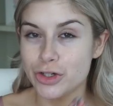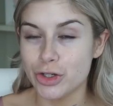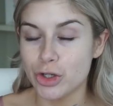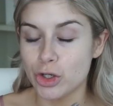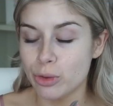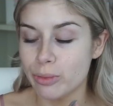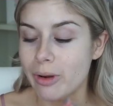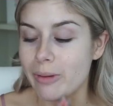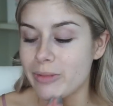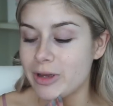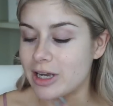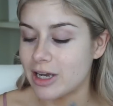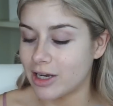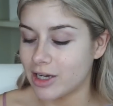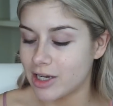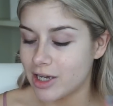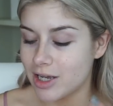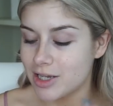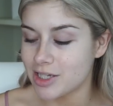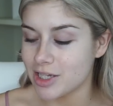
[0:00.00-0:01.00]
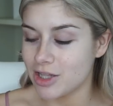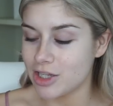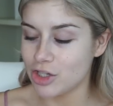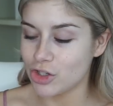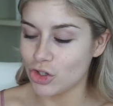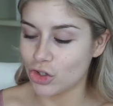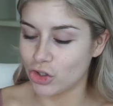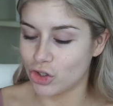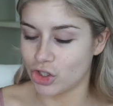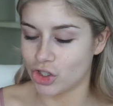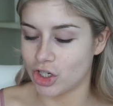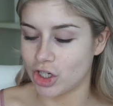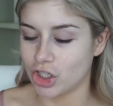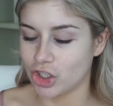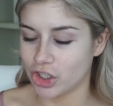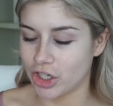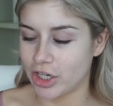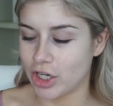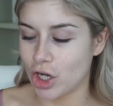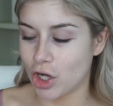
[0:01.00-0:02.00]
do, but because these are
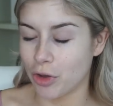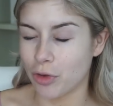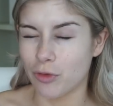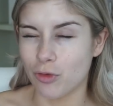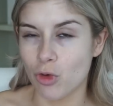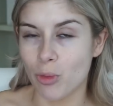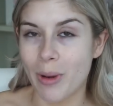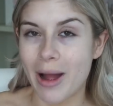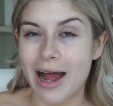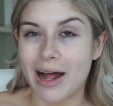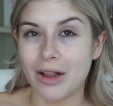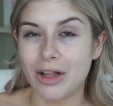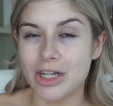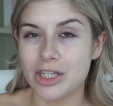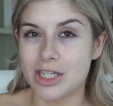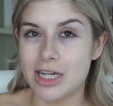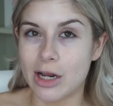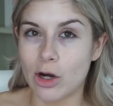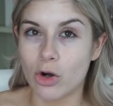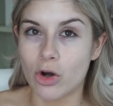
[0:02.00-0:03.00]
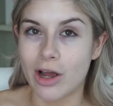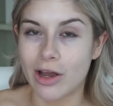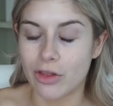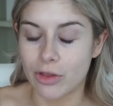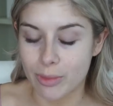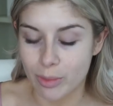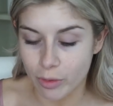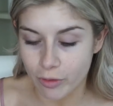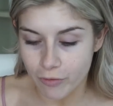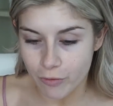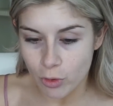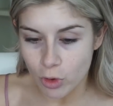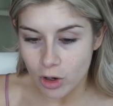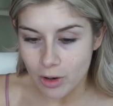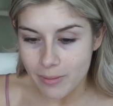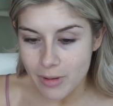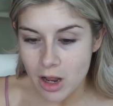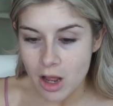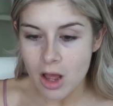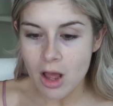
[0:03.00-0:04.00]
such like colorful palettes and I don't know how they
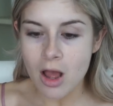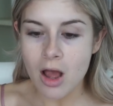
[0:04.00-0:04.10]
perform,